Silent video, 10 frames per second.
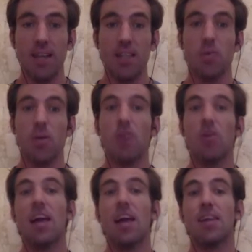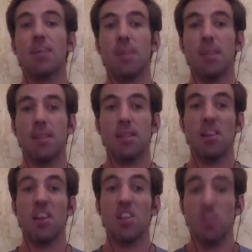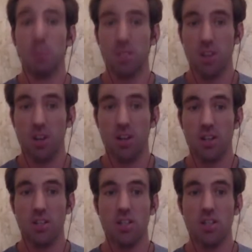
So we own land largely up in Scotland.